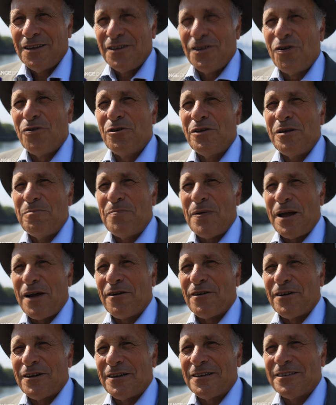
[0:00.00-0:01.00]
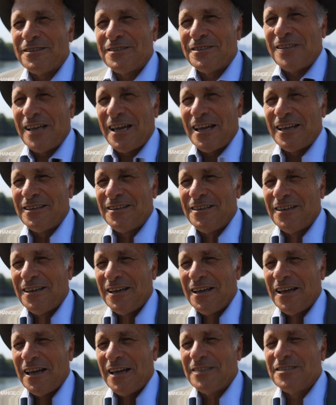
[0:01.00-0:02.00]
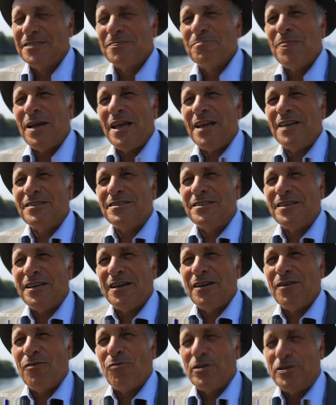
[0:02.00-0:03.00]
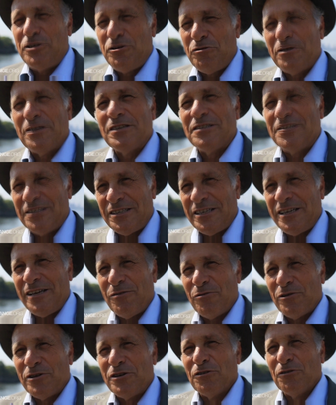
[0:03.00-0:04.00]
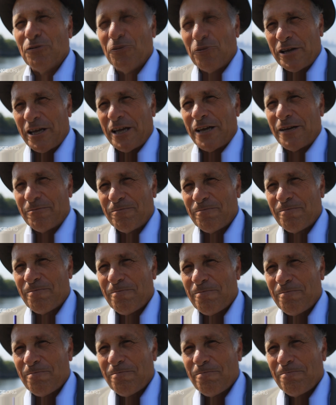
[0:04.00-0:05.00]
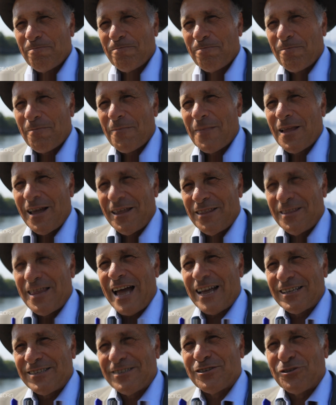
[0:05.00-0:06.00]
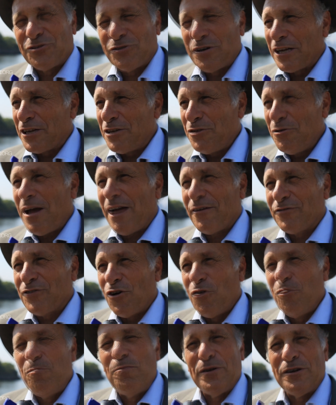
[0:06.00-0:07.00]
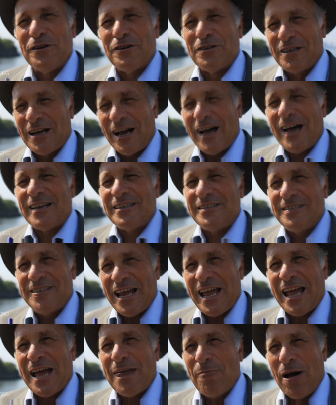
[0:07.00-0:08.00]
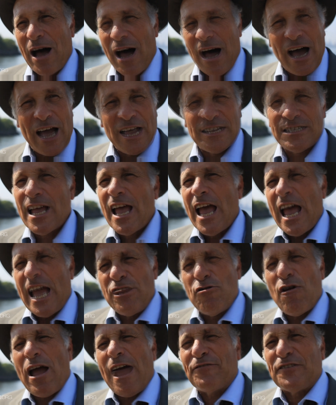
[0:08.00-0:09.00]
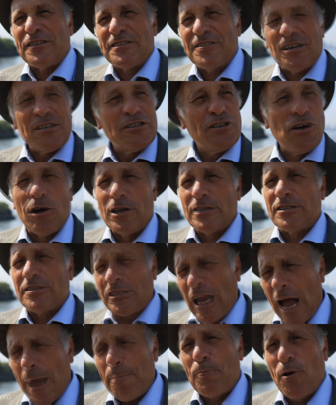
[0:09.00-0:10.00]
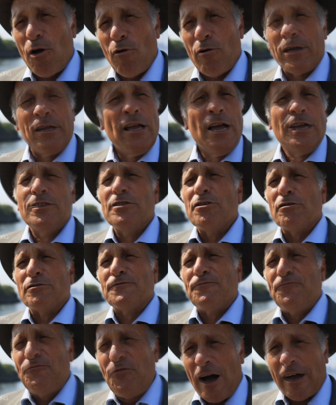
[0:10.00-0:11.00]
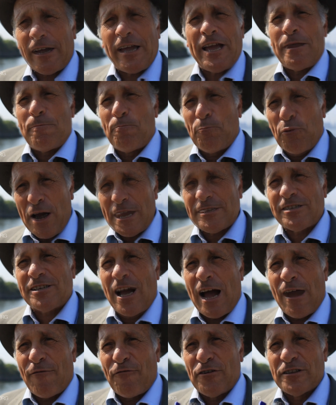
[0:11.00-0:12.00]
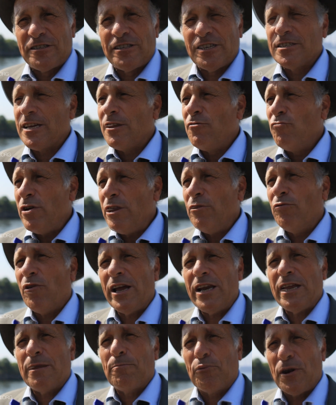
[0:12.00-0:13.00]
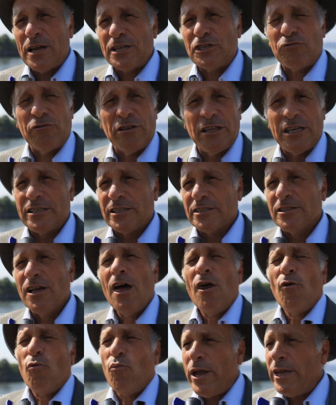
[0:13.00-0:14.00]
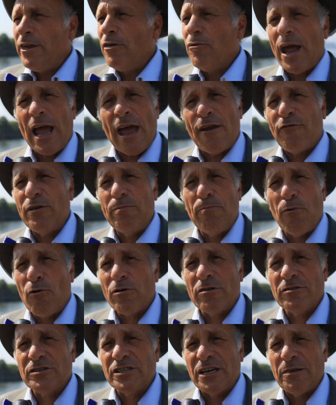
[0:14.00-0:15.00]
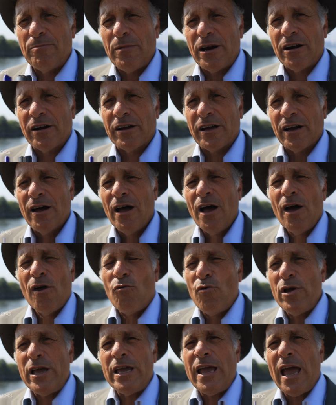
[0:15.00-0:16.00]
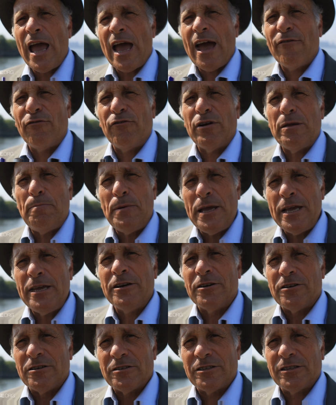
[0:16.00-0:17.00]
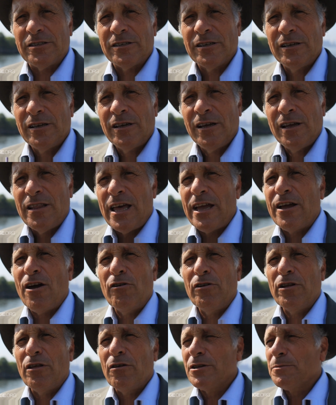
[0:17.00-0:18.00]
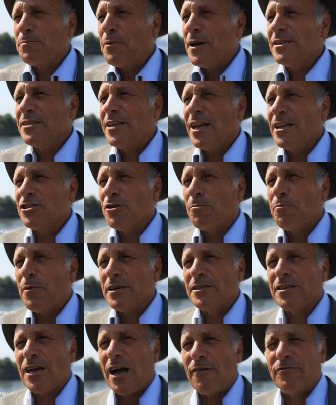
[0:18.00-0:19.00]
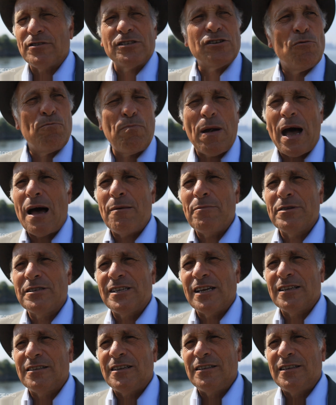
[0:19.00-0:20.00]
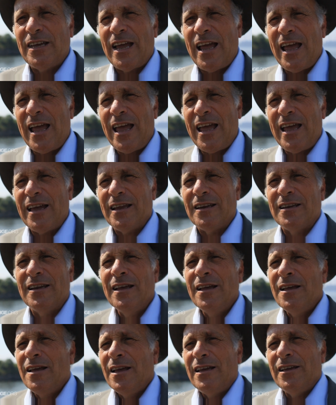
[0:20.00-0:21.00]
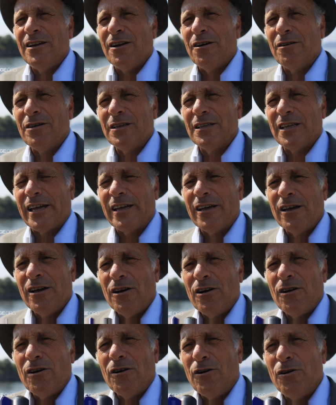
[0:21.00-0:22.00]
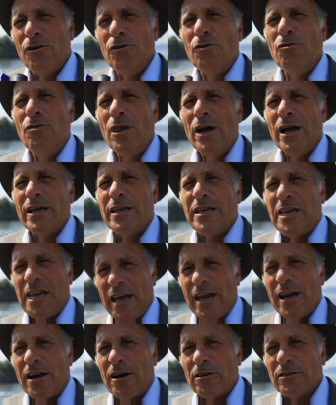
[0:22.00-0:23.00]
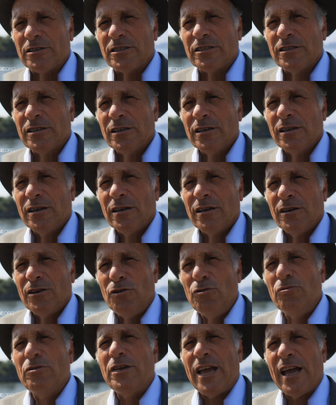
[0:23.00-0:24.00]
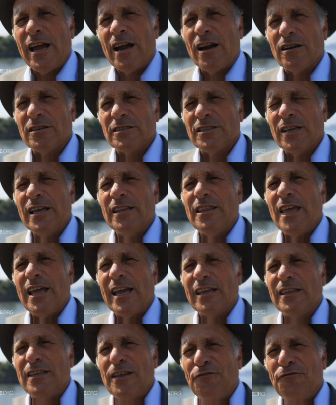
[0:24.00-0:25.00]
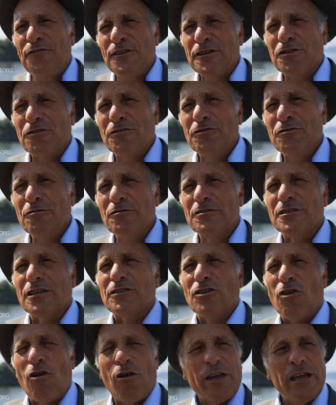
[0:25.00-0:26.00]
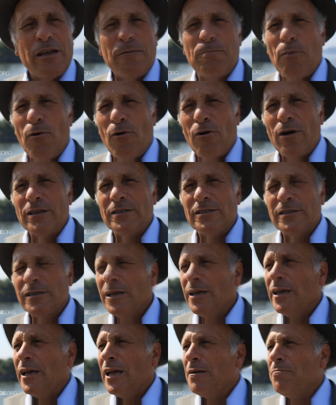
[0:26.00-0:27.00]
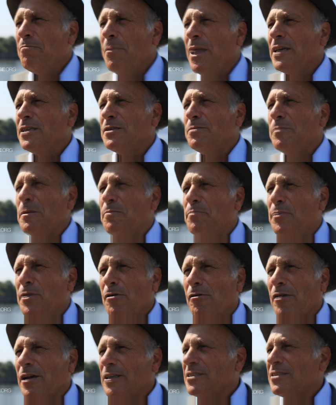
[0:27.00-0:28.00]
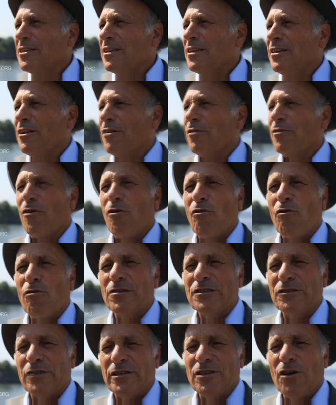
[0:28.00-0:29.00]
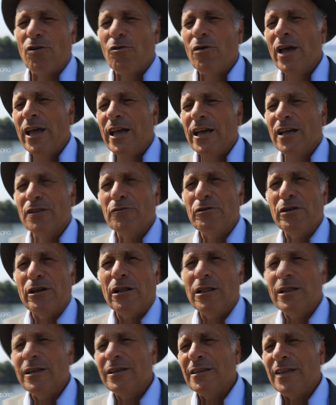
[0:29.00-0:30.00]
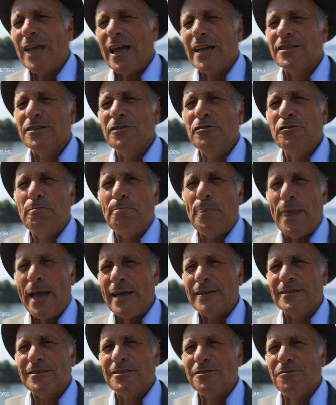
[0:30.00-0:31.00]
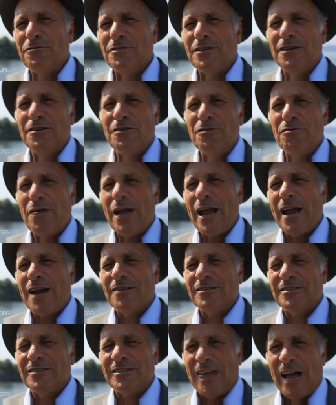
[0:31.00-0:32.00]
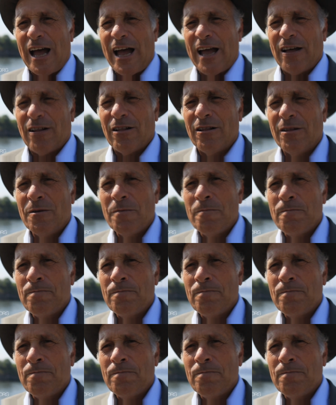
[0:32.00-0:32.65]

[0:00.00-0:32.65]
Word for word: Yogi Berra said, It's amazing what you can see when you're looking. And that's the trick. You have to open your goddamn eyes. And you have to start go stop going to those fucking press conferences and rewriting press releases. We don't have reporters in America. We have repeaters. They go to those presidential press conferences Obama said today and you know like who cares? Who cares? They get the official news, the talking points. It makes me puke. It's the you know the horse race. Oh, Hillary Clinton has a new pantsuit and a new hairstyle.